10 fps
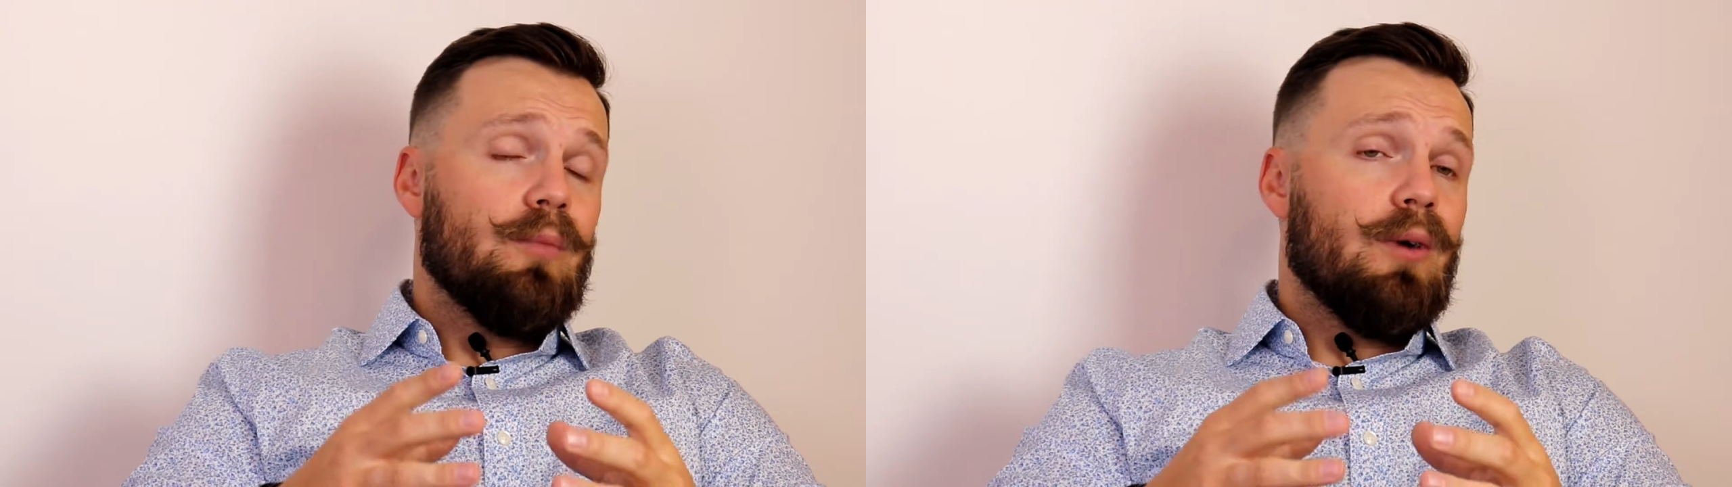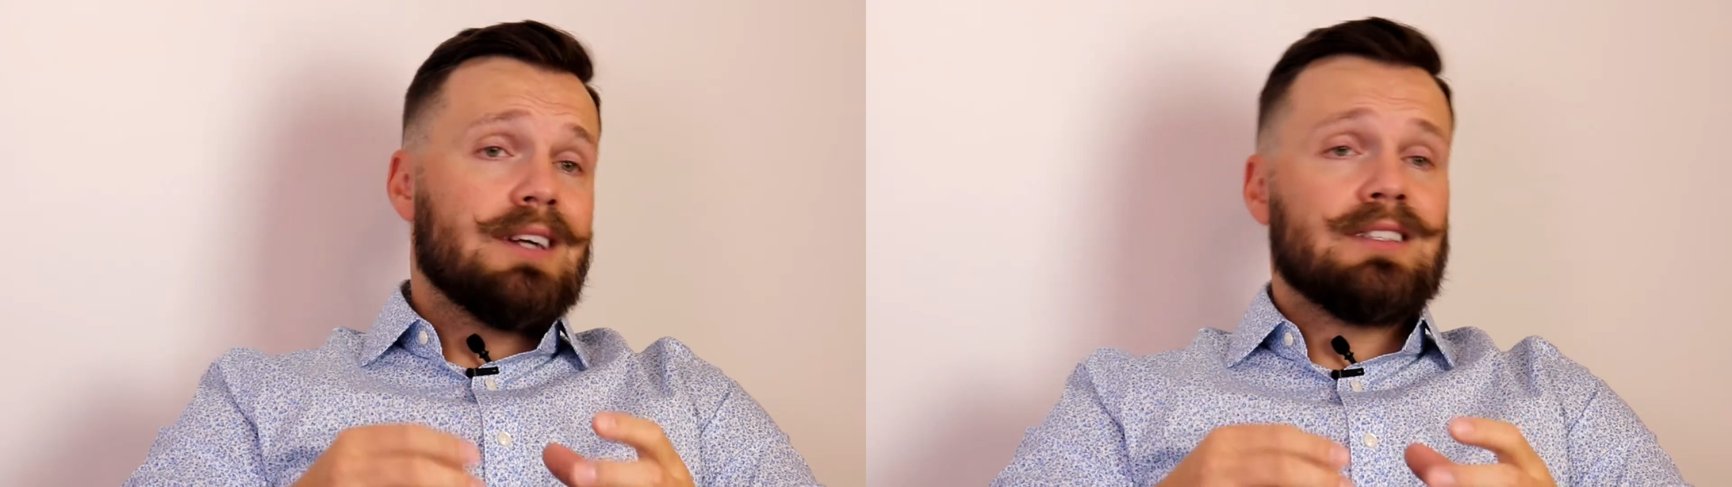
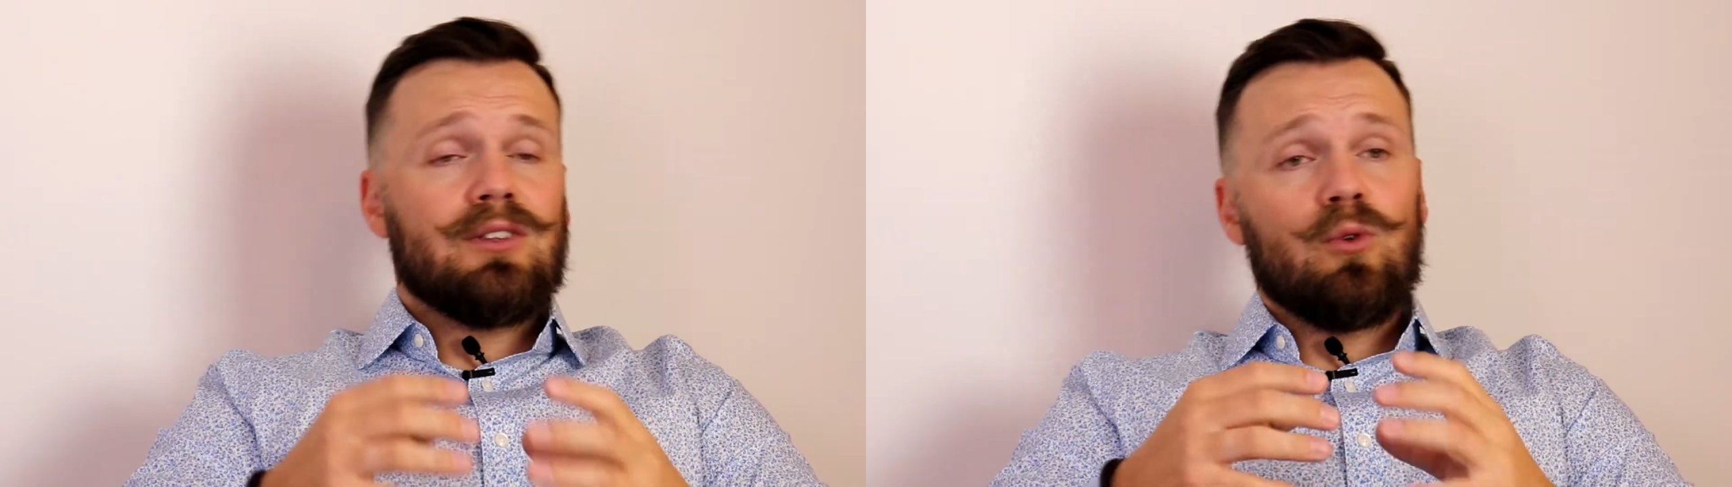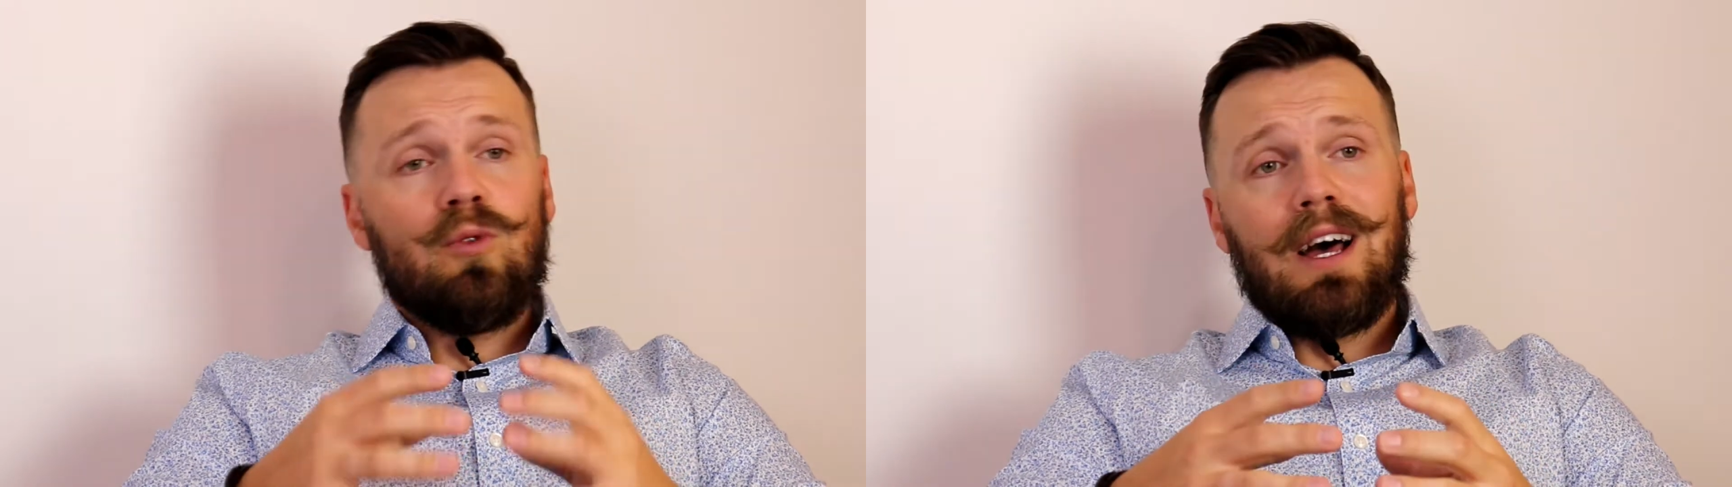bucks to
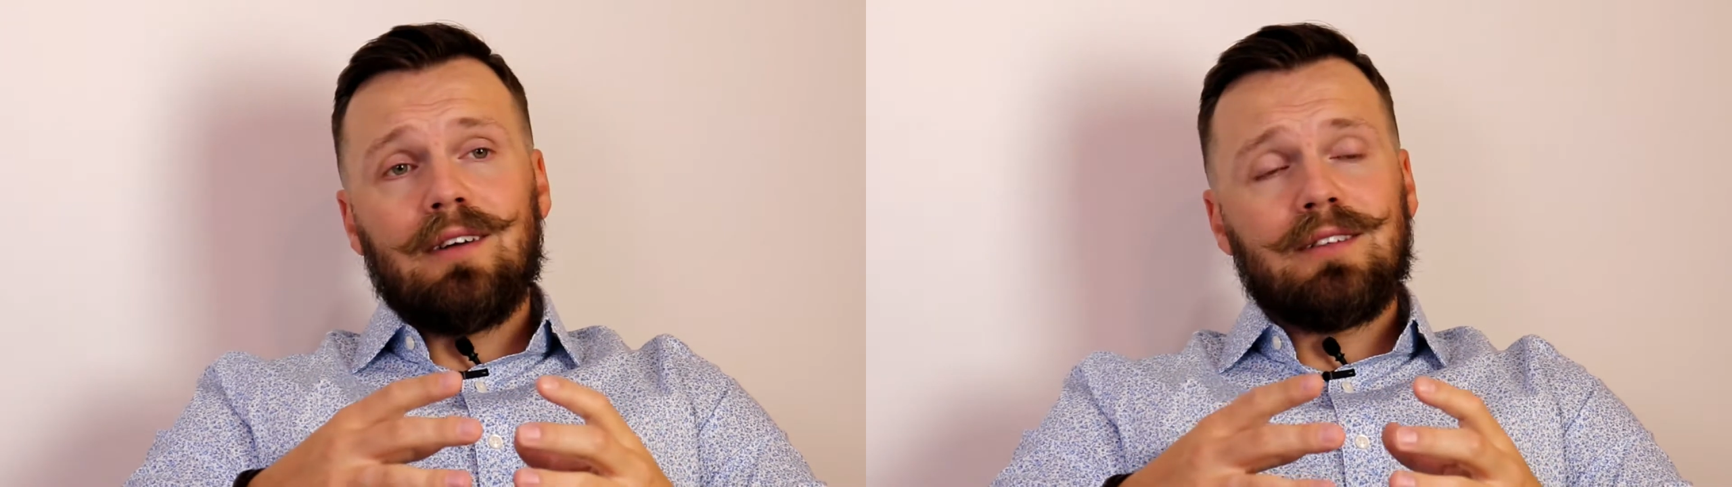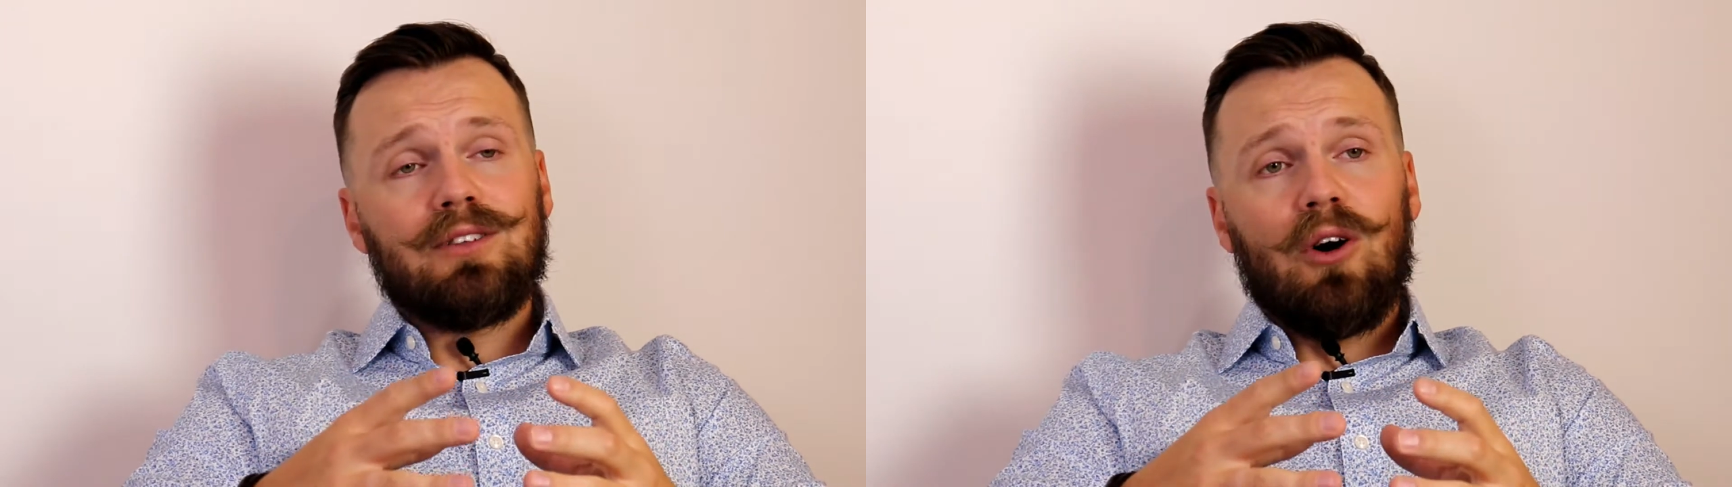
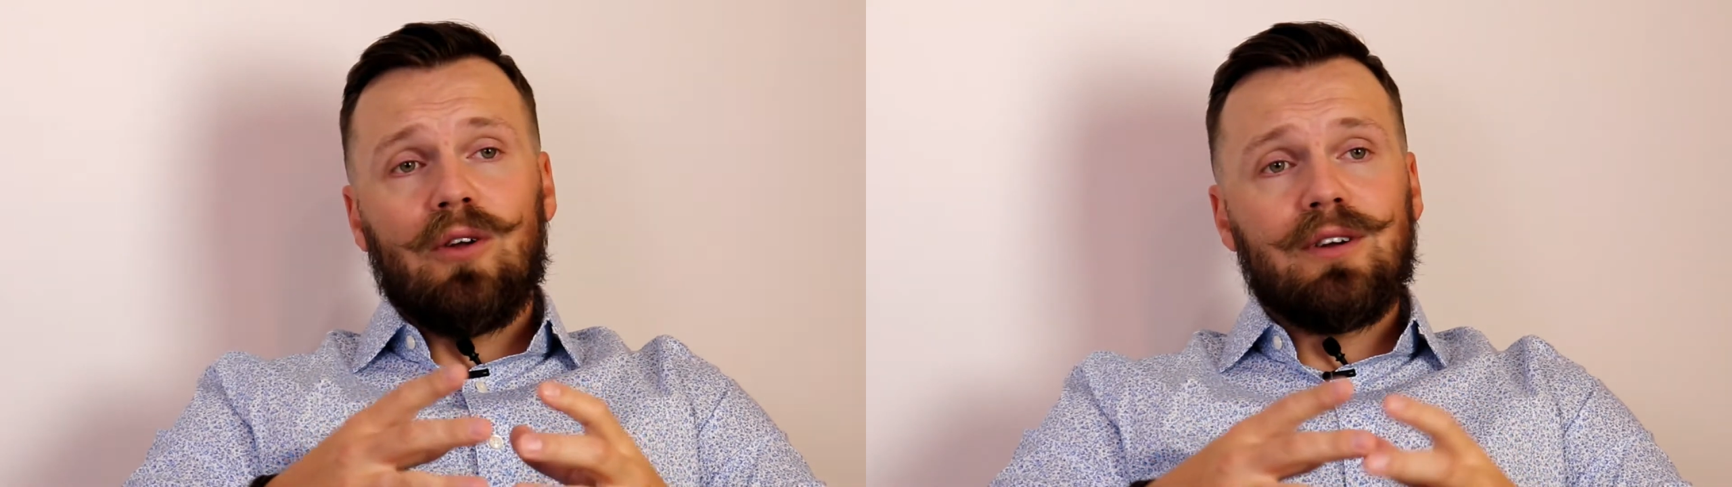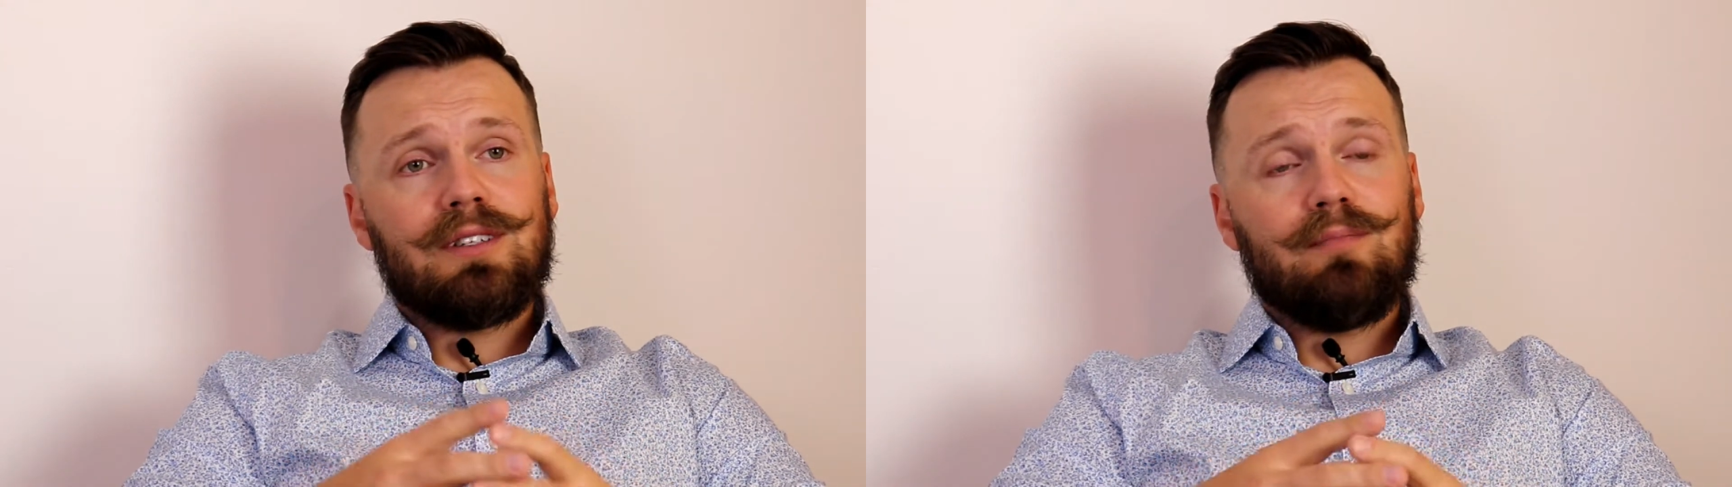
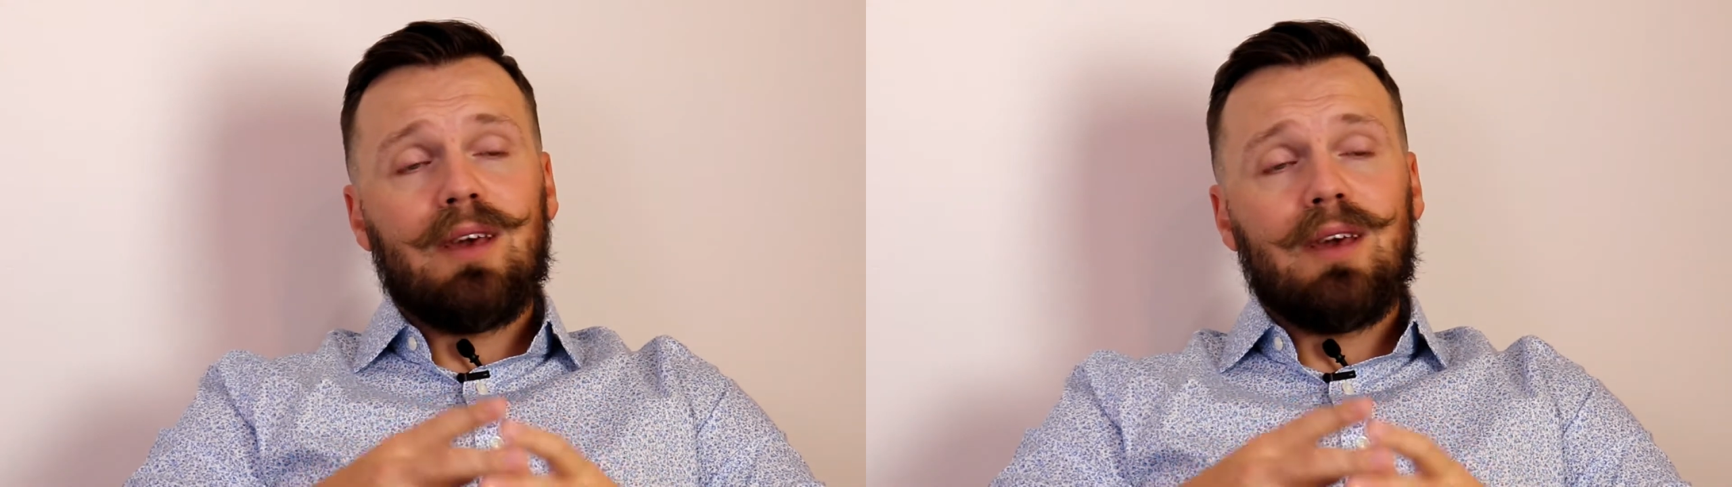$2,000,